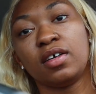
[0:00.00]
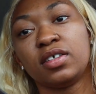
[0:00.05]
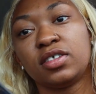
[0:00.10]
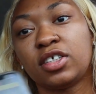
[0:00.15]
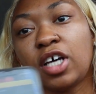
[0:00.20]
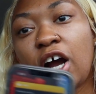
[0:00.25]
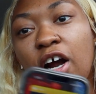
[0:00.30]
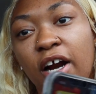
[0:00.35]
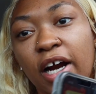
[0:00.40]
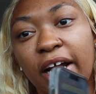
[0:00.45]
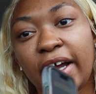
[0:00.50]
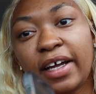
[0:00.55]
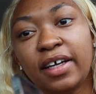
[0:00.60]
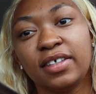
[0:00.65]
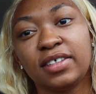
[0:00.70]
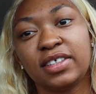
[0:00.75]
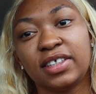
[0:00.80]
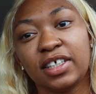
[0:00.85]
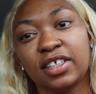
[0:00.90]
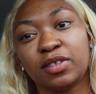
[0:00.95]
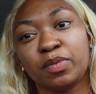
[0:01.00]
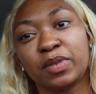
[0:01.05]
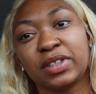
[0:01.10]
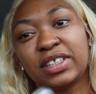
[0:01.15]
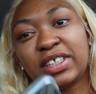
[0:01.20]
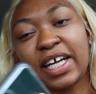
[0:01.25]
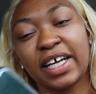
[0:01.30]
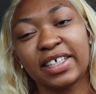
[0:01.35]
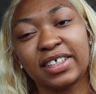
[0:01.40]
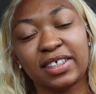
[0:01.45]
Sorry, sis
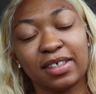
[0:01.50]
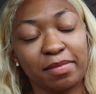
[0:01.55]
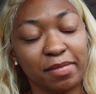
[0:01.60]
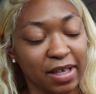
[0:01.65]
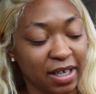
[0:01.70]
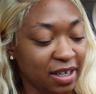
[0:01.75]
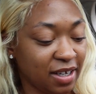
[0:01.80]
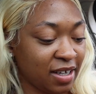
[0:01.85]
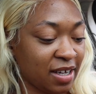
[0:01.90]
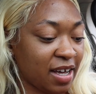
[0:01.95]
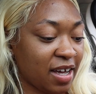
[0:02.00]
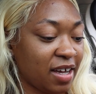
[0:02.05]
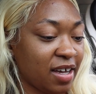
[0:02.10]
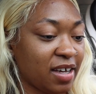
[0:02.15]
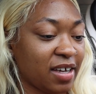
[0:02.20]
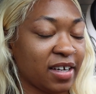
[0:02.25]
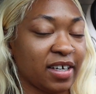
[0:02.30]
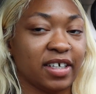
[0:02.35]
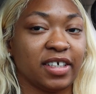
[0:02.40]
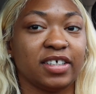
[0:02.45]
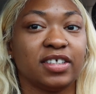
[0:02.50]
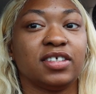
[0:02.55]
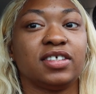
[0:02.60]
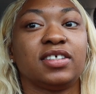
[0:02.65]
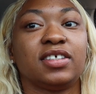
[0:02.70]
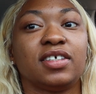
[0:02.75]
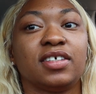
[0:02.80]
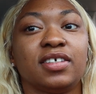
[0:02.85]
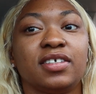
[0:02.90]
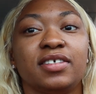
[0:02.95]
was texting me, and
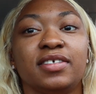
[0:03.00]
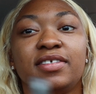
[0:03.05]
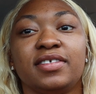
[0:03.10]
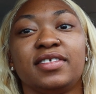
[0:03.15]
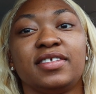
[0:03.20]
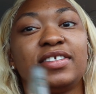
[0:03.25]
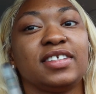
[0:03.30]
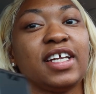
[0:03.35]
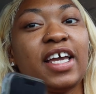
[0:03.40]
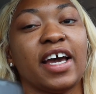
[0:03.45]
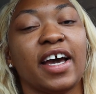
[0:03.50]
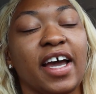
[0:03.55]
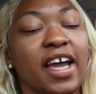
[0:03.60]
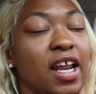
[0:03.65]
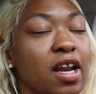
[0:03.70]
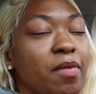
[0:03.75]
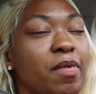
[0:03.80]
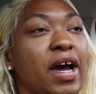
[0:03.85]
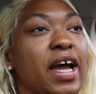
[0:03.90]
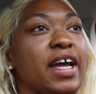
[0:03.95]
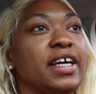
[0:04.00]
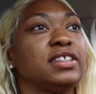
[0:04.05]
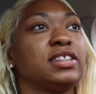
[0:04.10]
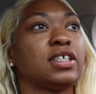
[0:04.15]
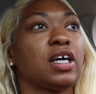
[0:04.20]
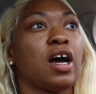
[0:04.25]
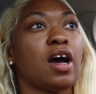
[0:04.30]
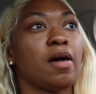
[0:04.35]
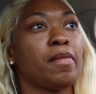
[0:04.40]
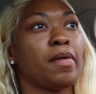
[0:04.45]
yeah, anyways,
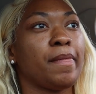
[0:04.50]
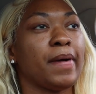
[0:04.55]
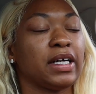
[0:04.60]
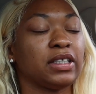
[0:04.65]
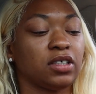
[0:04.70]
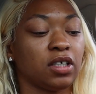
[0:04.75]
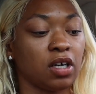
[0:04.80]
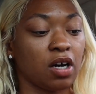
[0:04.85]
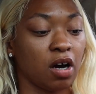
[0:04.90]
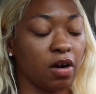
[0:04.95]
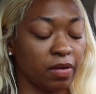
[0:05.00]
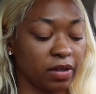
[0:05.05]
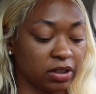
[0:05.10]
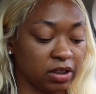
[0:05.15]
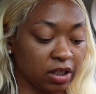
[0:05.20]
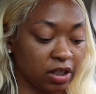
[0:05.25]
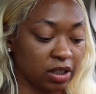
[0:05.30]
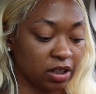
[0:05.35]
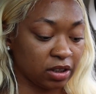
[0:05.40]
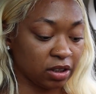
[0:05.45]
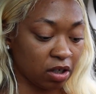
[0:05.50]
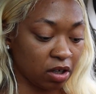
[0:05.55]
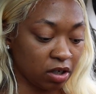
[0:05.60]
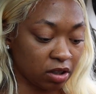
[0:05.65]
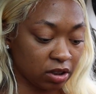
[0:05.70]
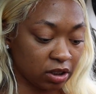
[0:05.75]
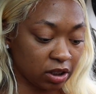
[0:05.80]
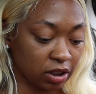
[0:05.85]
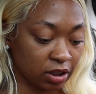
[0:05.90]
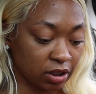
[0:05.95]
I'm about to go into this
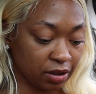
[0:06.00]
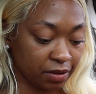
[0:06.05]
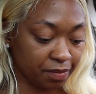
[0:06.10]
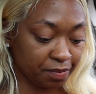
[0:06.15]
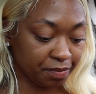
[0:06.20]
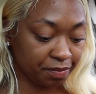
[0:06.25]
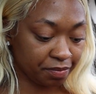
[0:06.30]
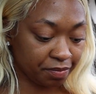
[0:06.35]
Ulta.